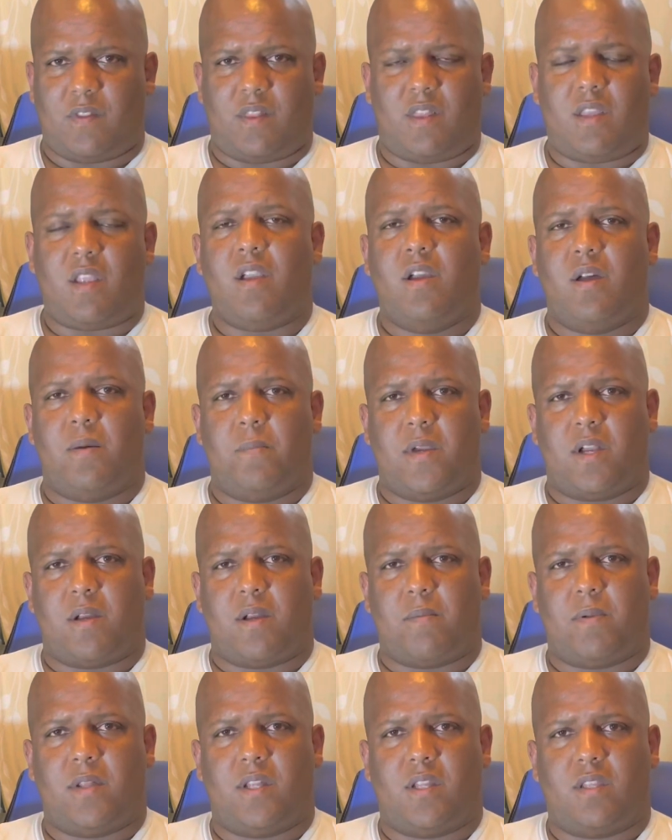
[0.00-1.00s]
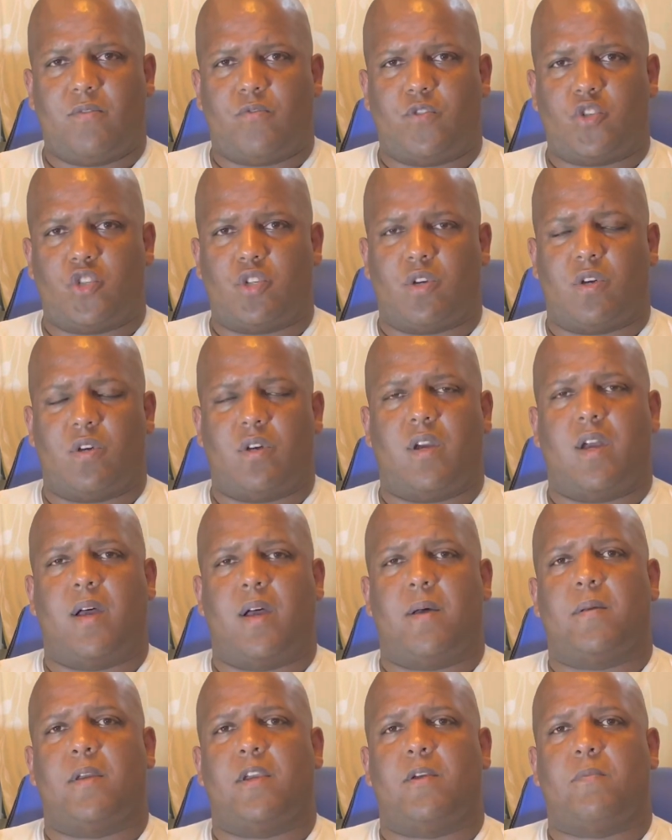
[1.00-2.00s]
It's going to be a completely different shirt.
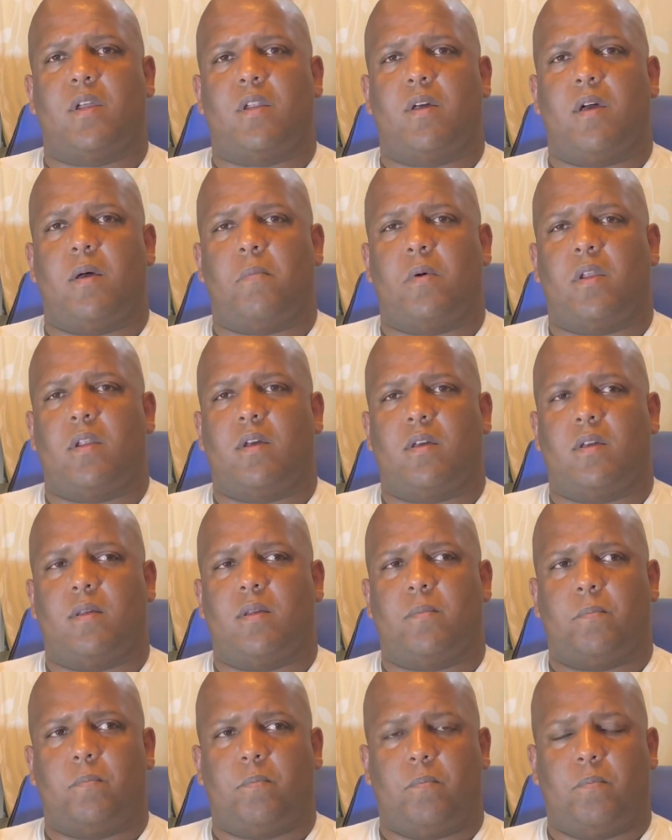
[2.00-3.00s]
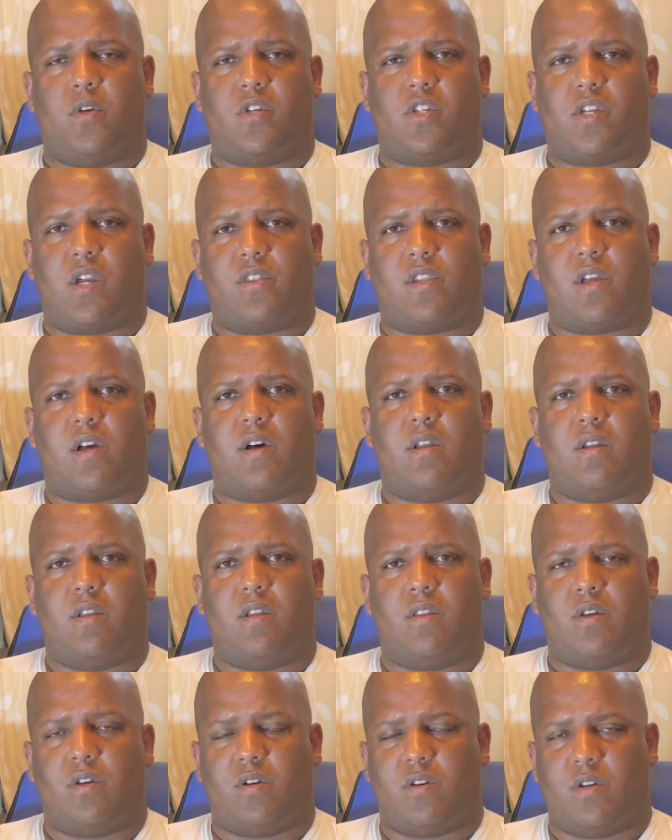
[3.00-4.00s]
I'm going to push out
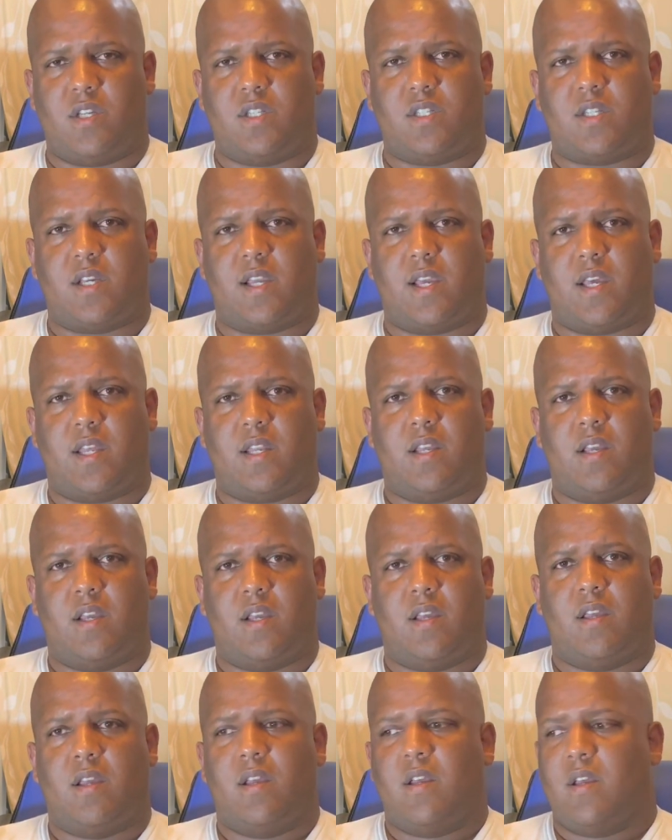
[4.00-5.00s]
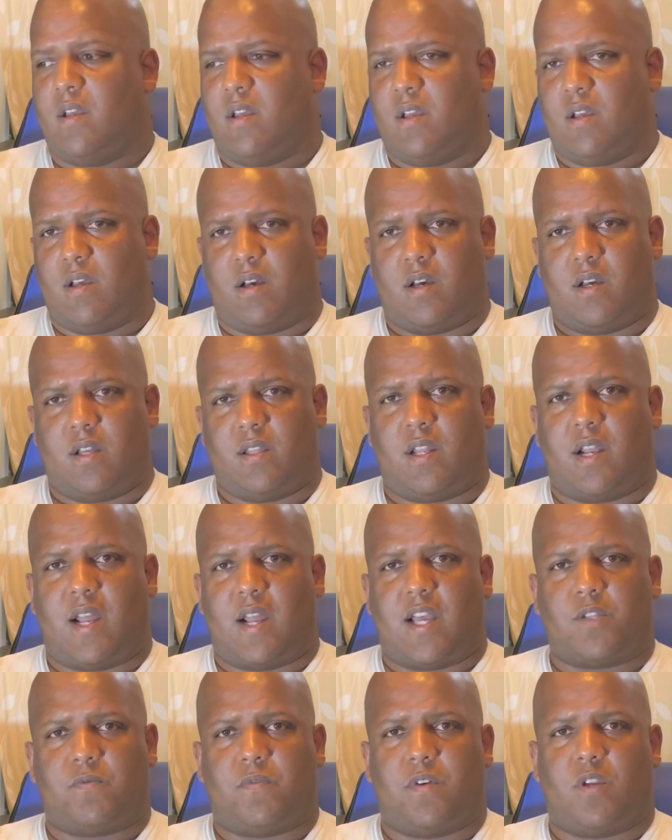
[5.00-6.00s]
the hoodies again. In the
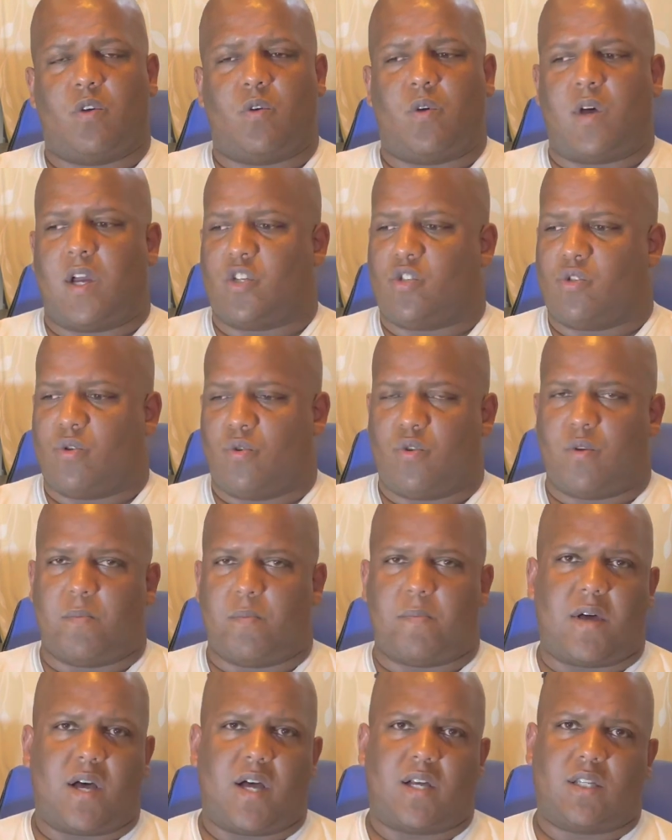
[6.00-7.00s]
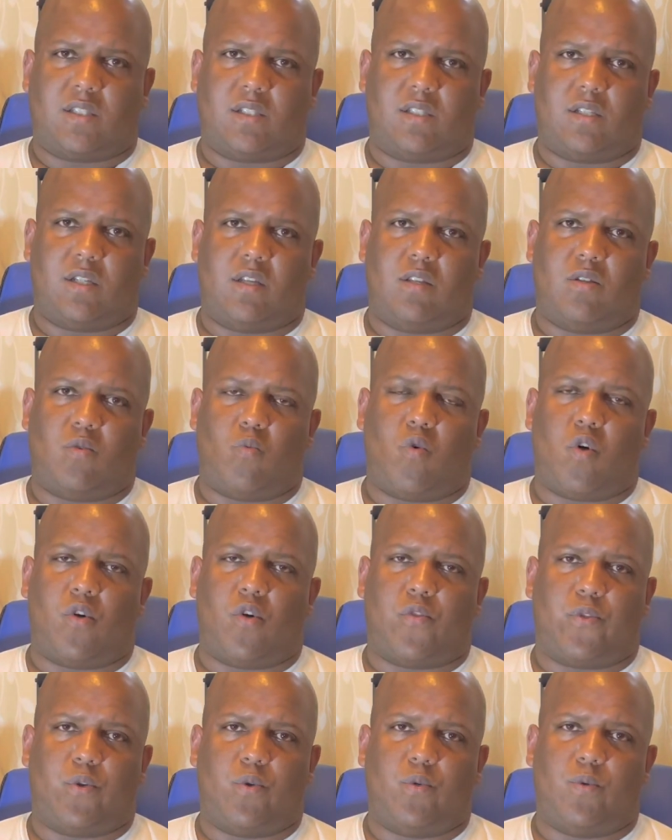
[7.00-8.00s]
last video, I showed you a box in the
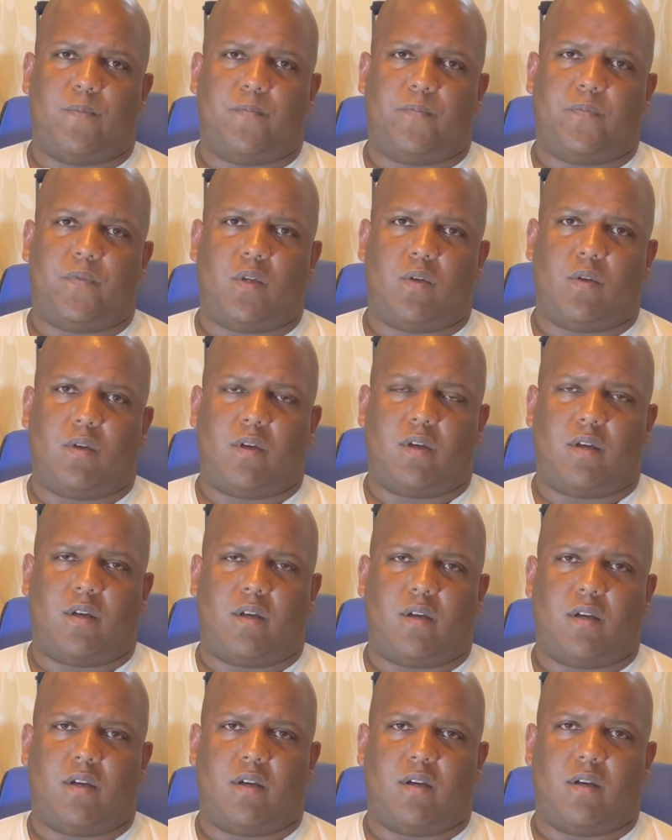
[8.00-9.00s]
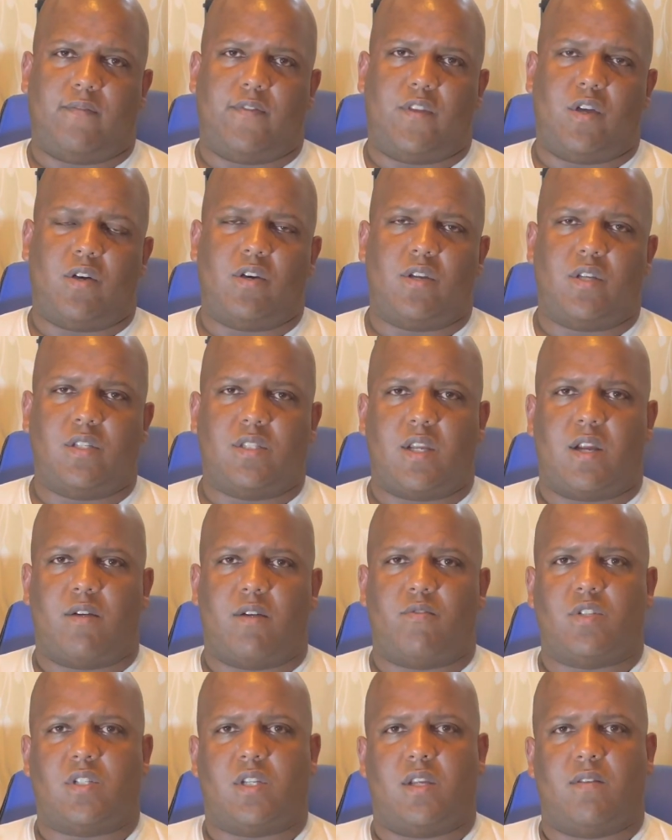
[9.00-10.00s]
walkthrough of the hoodies that I
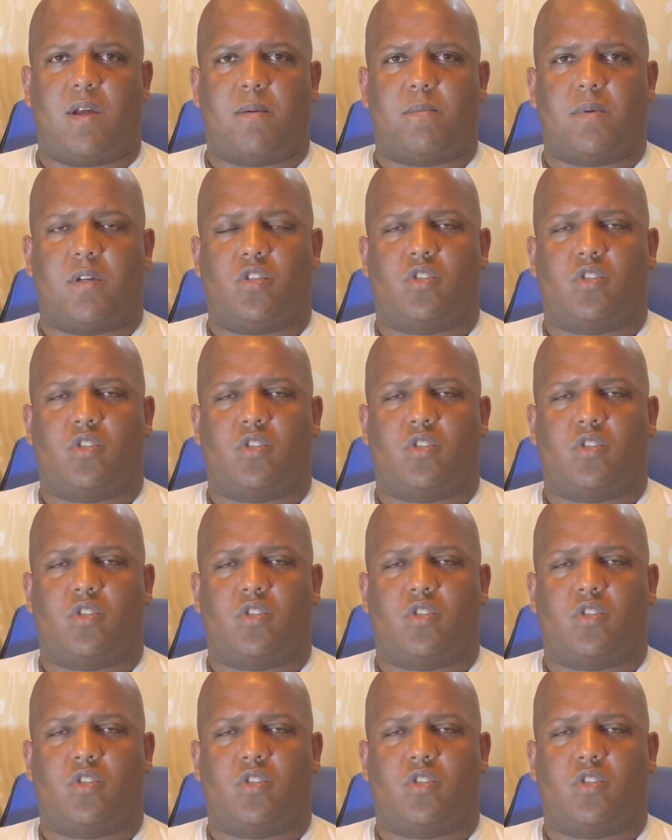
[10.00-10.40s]
received that I'm going to